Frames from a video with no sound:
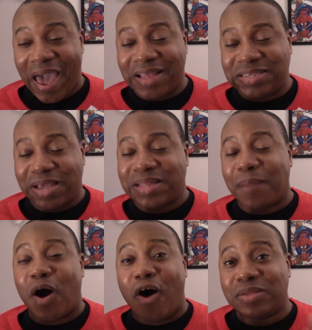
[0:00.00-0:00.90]
at the same
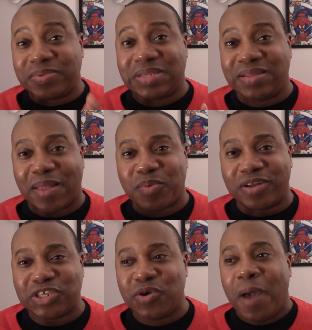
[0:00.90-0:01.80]
time, I always been the same time
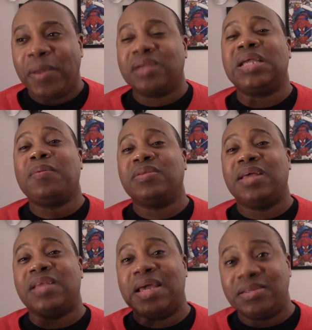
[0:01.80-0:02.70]
about too, because she comes out
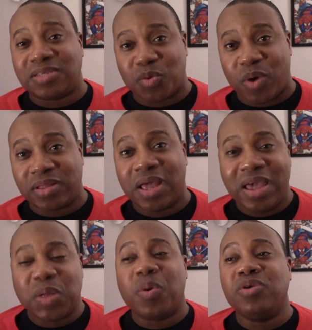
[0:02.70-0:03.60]
the, the innocent one,
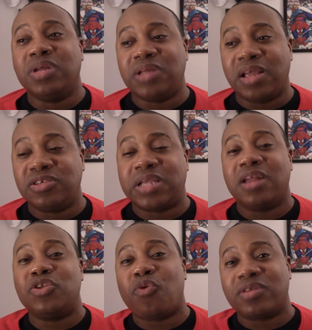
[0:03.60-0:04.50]
and the one who does actually
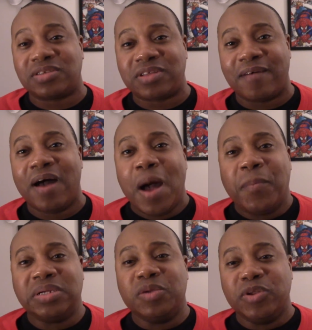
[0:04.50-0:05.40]
scared to do all this stuff.
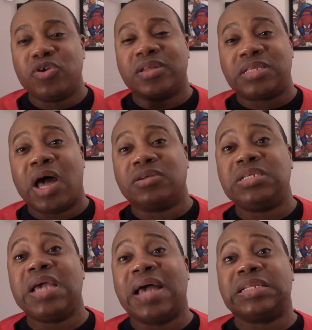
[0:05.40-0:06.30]
But she, but you can tell
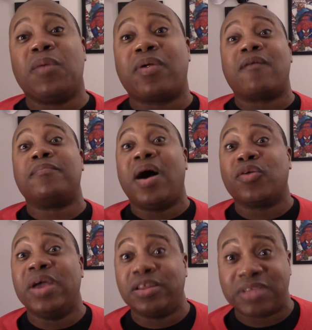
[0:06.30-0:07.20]
she has a little her
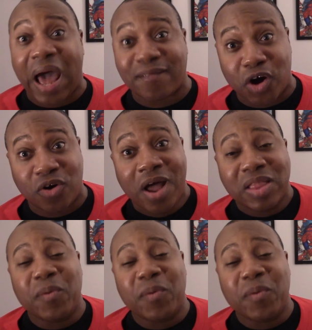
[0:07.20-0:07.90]
mother inside of her.